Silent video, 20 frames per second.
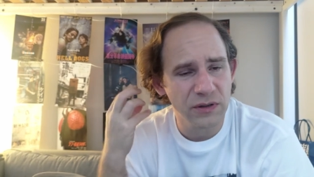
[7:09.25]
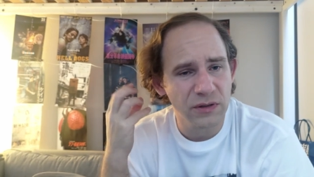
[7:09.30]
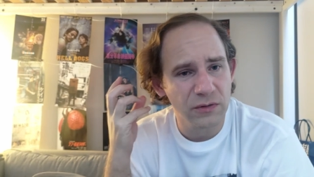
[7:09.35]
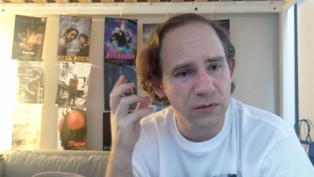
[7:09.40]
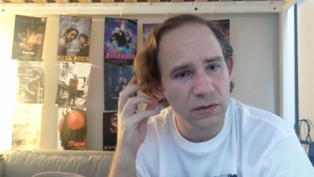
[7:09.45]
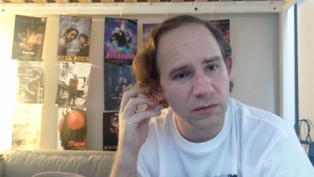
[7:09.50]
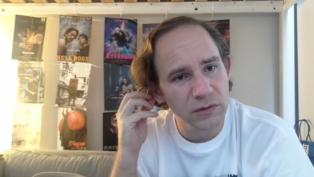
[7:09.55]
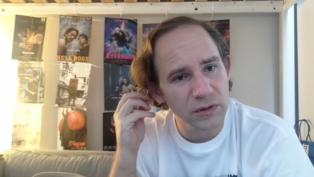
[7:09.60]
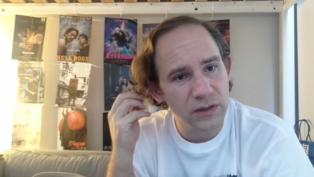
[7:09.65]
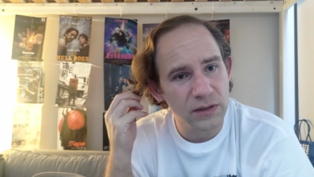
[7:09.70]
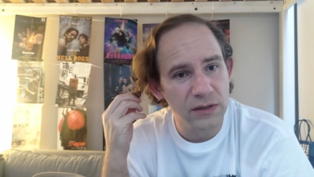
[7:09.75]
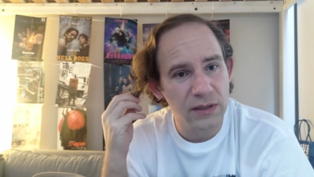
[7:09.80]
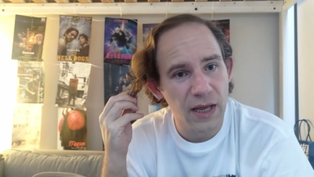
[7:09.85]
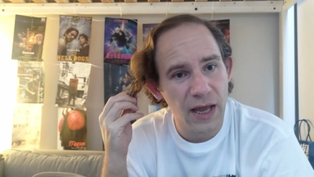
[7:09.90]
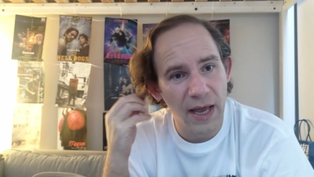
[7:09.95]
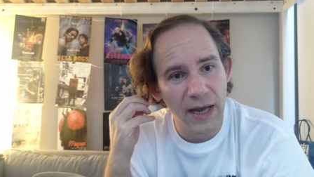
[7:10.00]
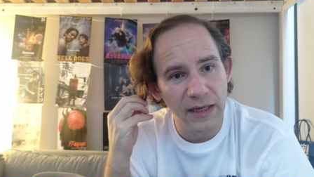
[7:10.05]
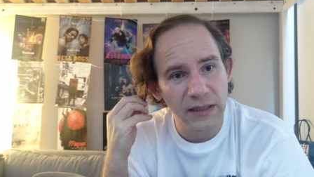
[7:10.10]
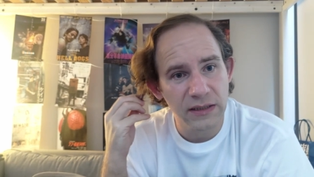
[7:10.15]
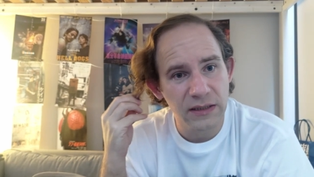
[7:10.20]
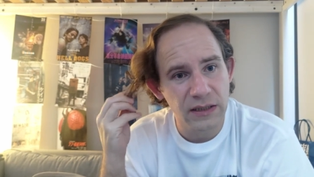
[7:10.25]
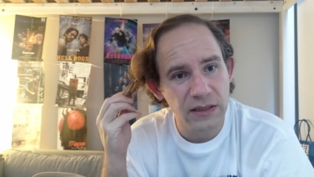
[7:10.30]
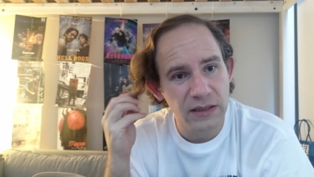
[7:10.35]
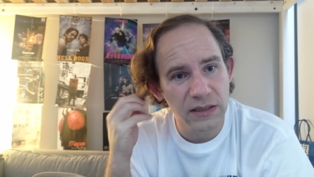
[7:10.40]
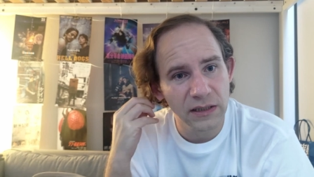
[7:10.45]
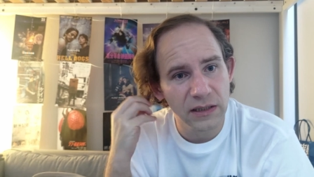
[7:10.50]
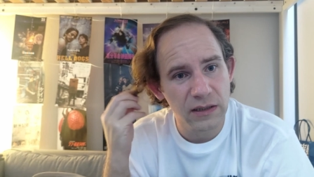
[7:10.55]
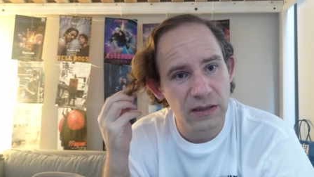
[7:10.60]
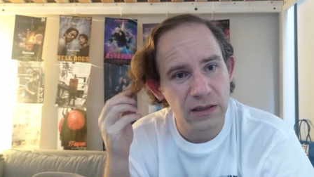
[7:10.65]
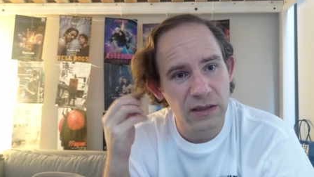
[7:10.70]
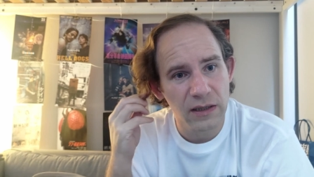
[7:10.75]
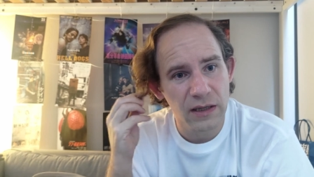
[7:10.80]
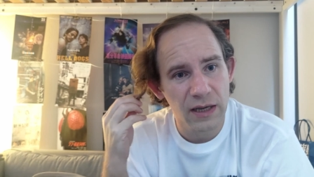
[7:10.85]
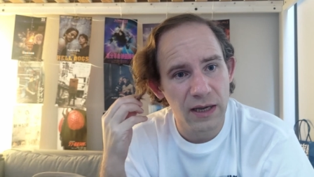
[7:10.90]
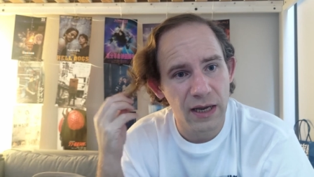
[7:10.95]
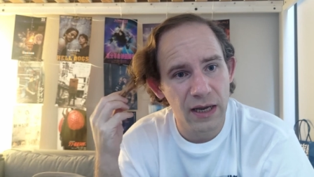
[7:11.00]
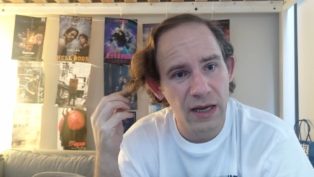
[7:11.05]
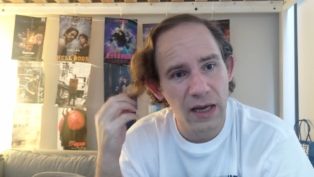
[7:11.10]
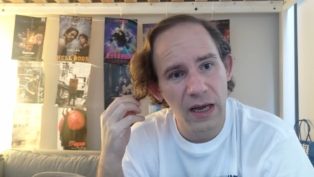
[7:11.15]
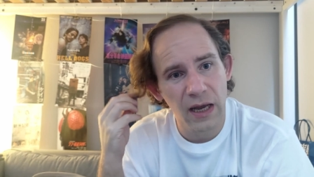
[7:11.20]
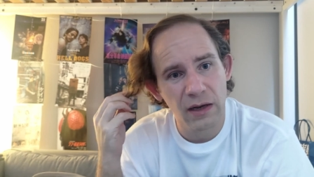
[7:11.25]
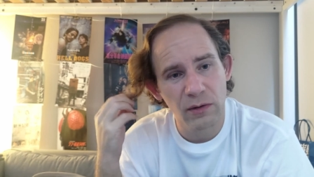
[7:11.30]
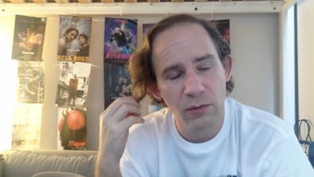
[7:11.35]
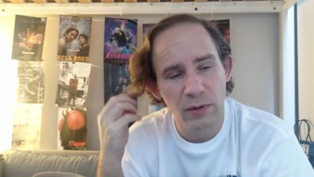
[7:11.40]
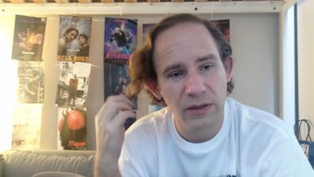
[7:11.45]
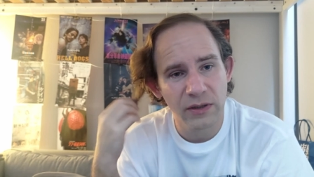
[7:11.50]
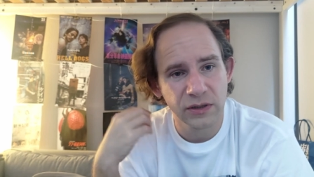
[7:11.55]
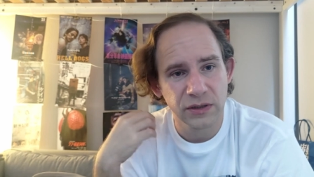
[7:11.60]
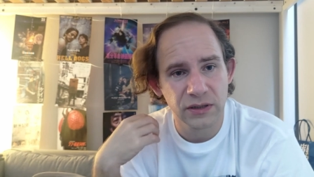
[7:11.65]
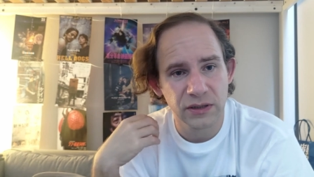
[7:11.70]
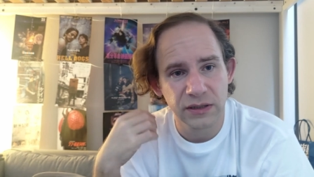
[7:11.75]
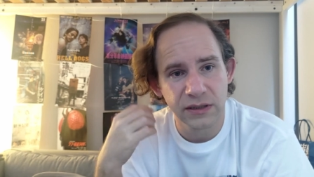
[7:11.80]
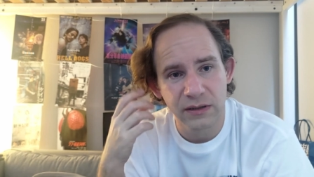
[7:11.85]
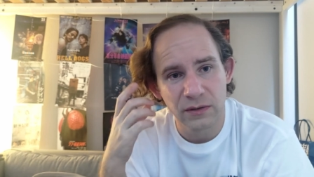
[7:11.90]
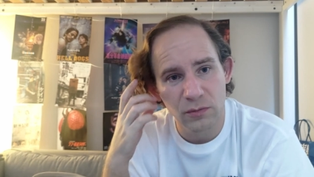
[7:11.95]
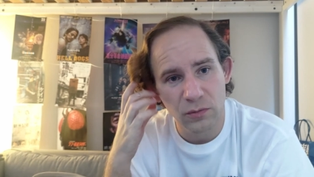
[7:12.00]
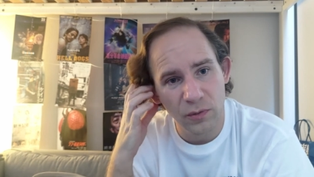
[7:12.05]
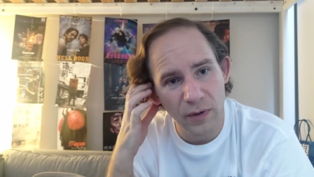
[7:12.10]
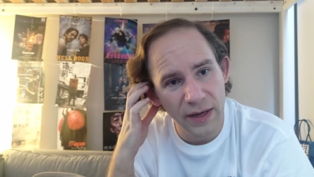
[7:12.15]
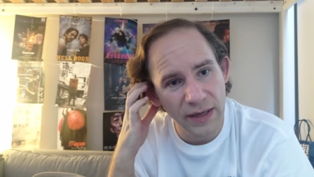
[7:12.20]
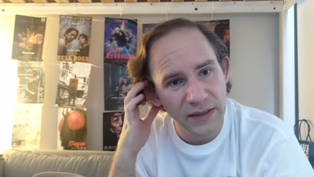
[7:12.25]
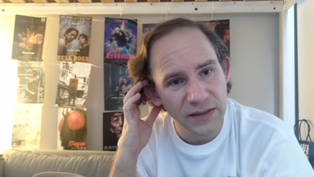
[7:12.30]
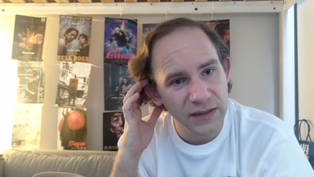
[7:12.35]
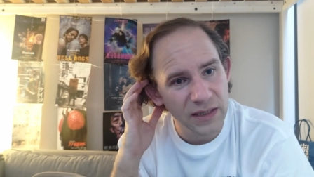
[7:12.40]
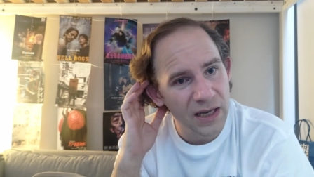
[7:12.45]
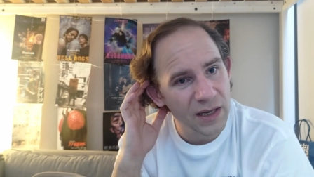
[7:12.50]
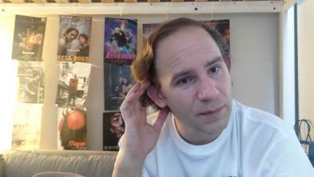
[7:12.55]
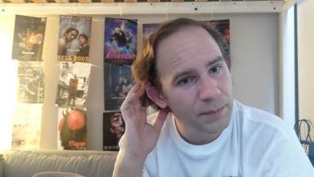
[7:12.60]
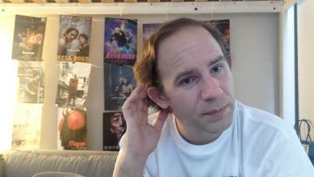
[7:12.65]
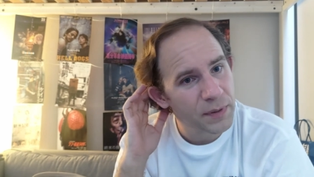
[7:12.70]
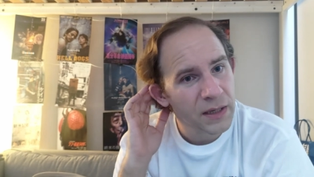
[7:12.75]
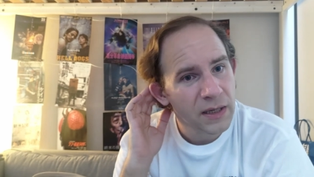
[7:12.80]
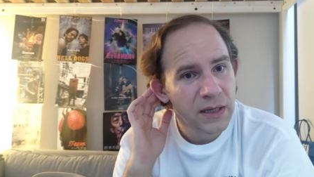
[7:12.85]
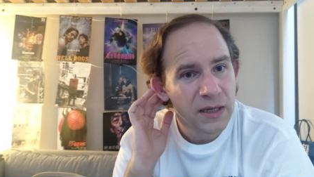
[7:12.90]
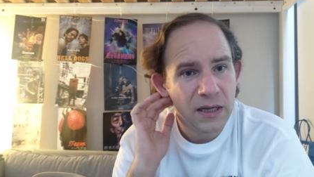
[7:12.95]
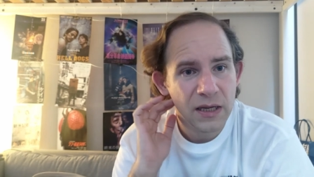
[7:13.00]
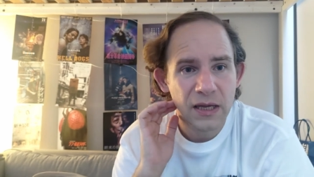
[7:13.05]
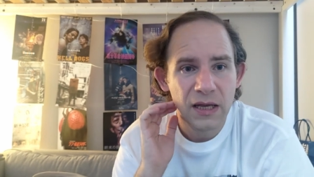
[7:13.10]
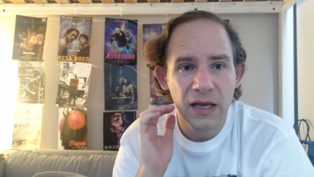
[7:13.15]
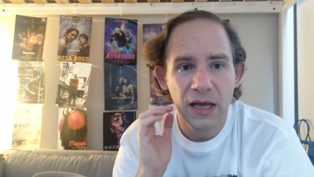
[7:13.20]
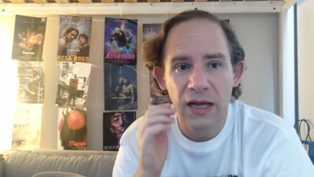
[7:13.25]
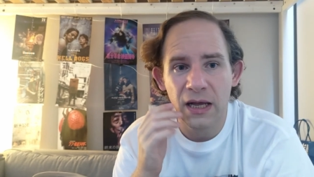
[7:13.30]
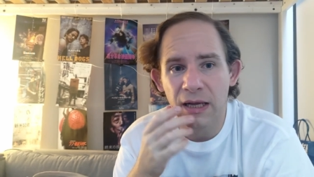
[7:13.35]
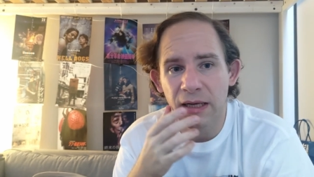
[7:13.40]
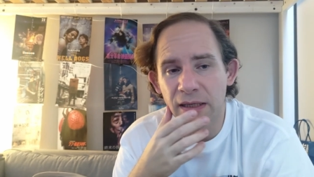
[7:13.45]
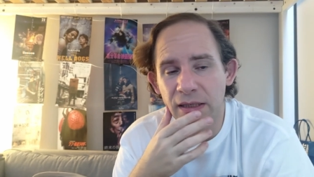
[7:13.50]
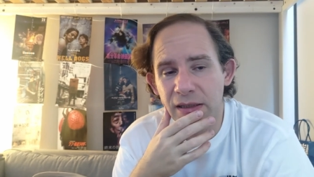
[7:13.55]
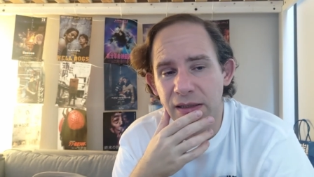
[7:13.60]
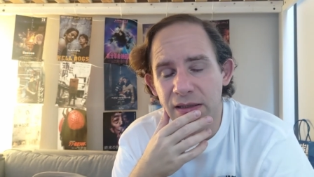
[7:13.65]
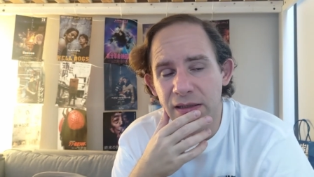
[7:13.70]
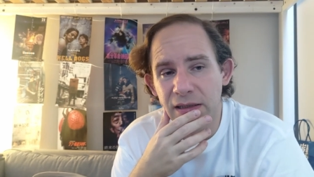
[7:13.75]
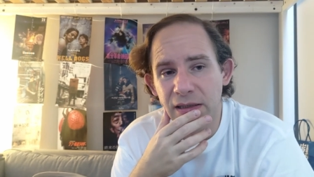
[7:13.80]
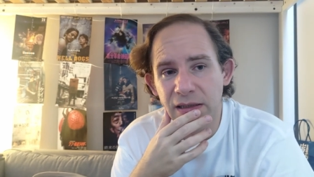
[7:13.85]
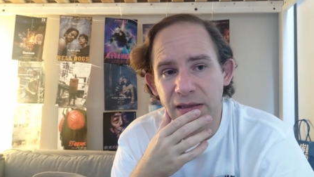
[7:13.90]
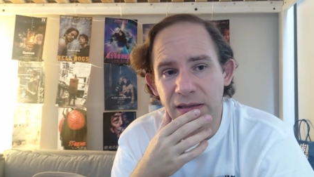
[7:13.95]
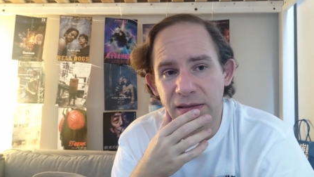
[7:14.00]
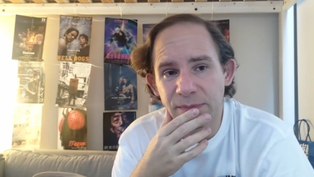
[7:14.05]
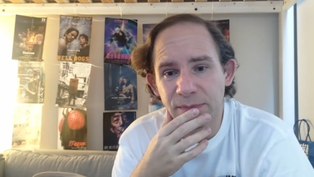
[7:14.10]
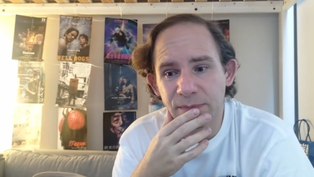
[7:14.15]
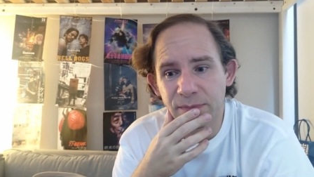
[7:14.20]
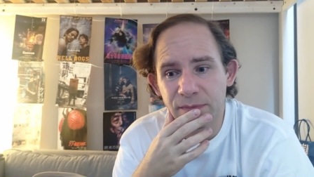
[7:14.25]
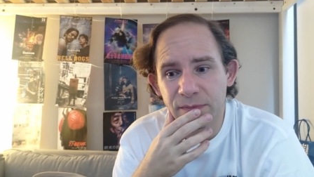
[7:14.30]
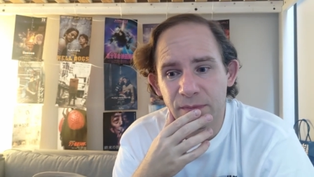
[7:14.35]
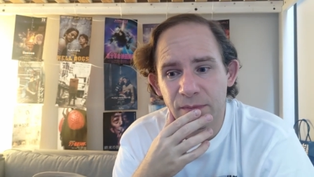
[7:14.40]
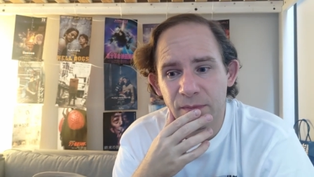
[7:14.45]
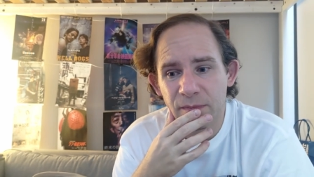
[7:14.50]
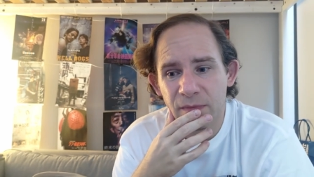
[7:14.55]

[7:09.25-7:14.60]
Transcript: the drone just hangs in her hair when she wakes up, and um,